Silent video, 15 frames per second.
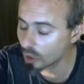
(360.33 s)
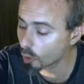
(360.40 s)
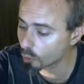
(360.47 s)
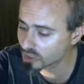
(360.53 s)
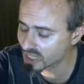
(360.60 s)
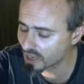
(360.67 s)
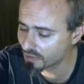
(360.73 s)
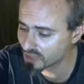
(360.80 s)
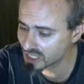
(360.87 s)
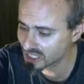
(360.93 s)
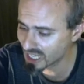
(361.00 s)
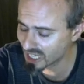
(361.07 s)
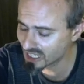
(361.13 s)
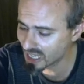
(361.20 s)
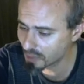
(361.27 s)
the laws are
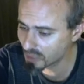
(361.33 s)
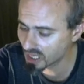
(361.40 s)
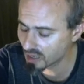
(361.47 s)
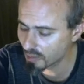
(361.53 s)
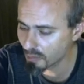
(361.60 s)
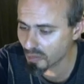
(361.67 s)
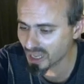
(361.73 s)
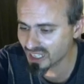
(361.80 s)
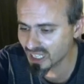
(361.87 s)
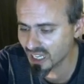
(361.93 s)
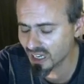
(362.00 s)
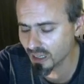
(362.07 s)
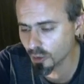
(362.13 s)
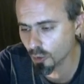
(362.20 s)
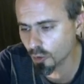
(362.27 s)
very dynamic, but
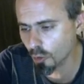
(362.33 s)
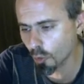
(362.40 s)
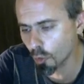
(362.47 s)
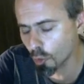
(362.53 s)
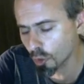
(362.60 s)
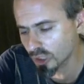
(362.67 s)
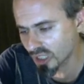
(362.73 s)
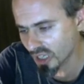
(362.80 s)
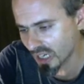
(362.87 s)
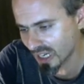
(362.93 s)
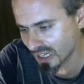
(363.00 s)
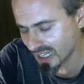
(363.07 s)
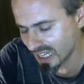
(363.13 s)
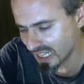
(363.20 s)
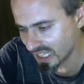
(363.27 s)
they are not
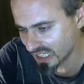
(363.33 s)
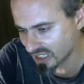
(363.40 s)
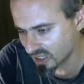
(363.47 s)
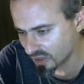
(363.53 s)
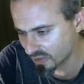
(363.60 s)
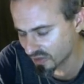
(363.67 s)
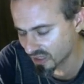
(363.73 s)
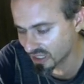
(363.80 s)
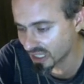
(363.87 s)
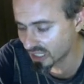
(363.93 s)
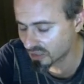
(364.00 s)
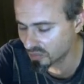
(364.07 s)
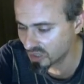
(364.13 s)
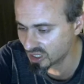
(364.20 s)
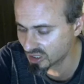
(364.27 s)
ultra relative.
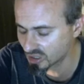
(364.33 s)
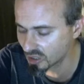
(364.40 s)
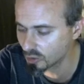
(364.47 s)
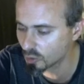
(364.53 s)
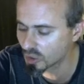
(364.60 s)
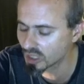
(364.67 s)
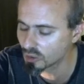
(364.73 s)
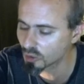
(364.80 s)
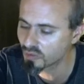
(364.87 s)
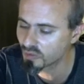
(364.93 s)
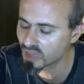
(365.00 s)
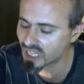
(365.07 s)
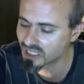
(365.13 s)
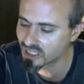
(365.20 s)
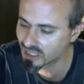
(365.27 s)
That means you cannot
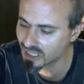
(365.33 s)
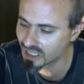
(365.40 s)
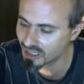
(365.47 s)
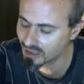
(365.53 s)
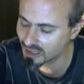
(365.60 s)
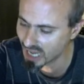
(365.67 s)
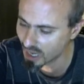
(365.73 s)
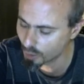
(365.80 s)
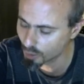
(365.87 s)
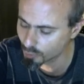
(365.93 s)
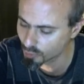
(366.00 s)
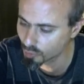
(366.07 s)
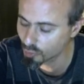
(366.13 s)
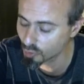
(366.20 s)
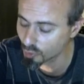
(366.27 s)
flatten them
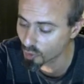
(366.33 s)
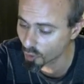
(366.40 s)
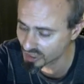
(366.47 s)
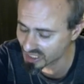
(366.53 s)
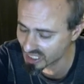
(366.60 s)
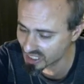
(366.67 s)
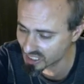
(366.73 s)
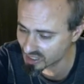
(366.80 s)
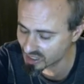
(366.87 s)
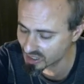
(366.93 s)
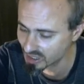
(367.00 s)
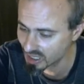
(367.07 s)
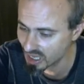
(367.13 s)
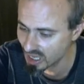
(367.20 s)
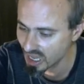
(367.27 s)
down to
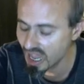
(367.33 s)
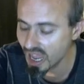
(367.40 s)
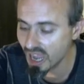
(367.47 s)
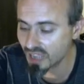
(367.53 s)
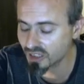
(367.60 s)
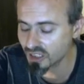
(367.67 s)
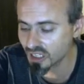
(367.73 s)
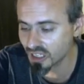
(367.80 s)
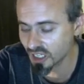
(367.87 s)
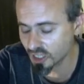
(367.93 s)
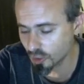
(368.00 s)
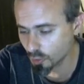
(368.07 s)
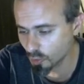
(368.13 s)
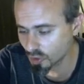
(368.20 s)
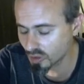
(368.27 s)
nonsense and
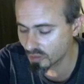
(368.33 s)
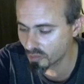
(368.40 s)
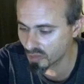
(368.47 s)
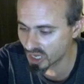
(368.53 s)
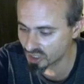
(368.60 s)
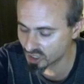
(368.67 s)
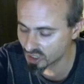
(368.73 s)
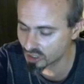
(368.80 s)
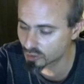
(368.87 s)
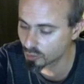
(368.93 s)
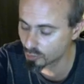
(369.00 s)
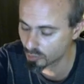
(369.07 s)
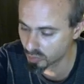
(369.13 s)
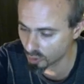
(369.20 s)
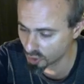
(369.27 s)
reduce
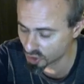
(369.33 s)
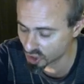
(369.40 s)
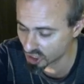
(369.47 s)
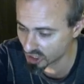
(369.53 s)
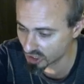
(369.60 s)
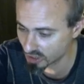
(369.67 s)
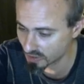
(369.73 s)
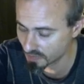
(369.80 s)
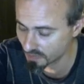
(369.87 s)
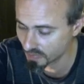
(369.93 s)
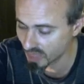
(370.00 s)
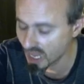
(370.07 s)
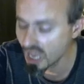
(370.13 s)
magic to bullshit.